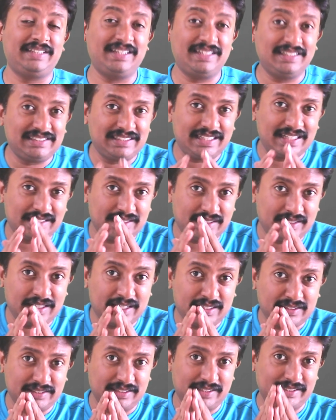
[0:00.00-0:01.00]
There is
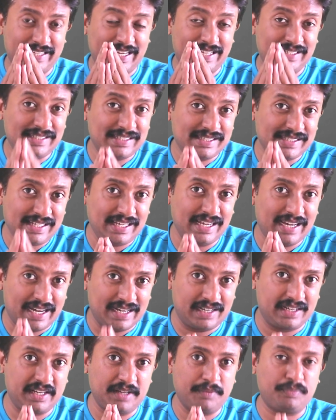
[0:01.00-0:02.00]
this
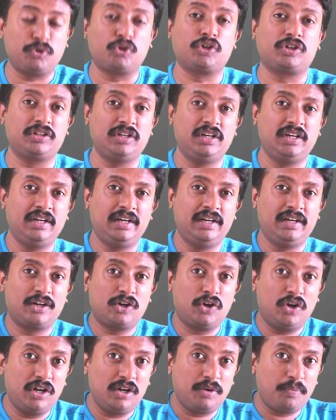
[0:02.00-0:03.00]
NCERT book
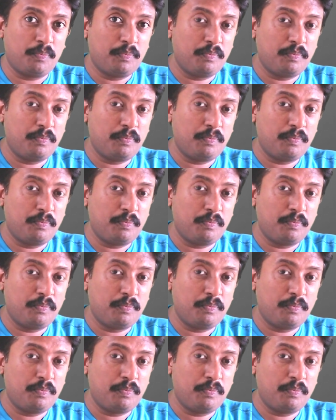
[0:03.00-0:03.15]
called